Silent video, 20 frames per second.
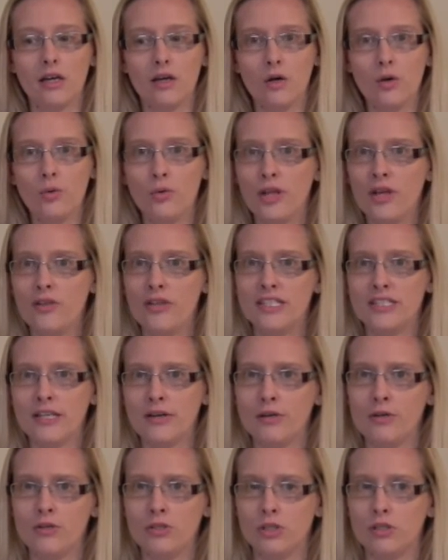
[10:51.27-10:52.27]
although there's
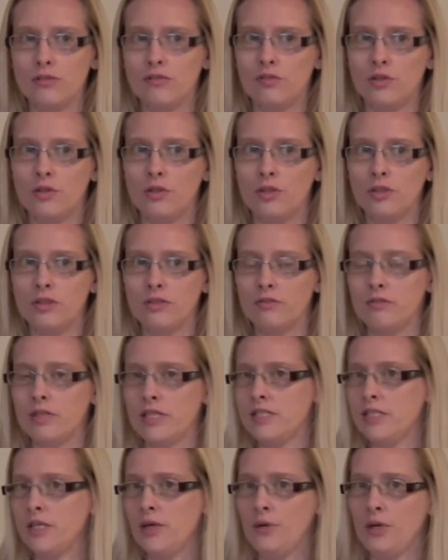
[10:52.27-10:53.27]
arrows on the floor, they
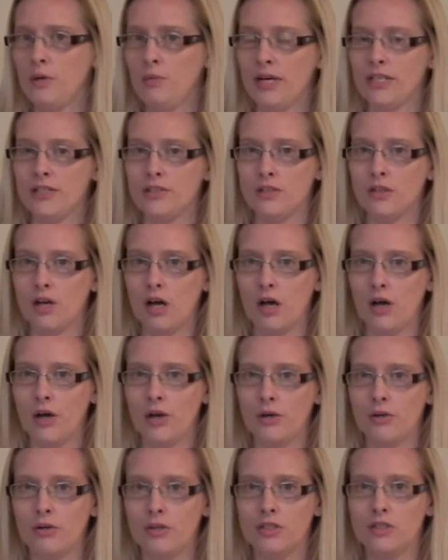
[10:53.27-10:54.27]
tell you where to go,